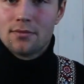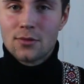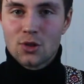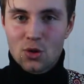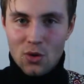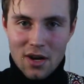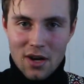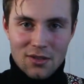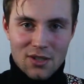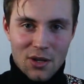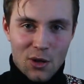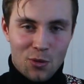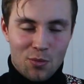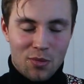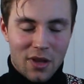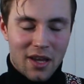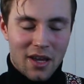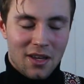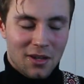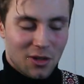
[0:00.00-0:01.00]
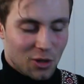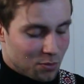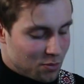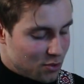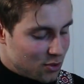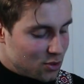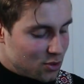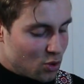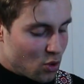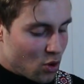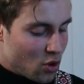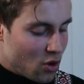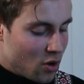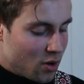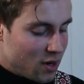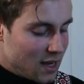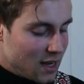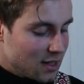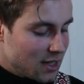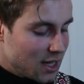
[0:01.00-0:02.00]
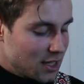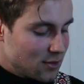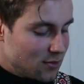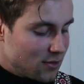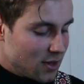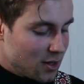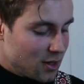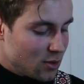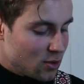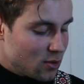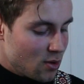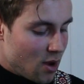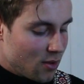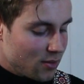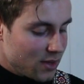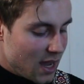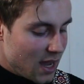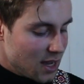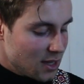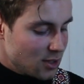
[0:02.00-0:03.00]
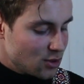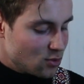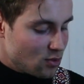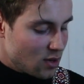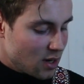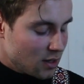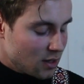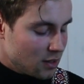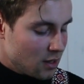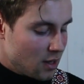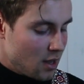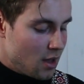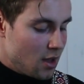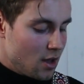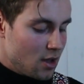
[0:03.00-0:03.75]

So here's how you play it. You put your index finger on the A string,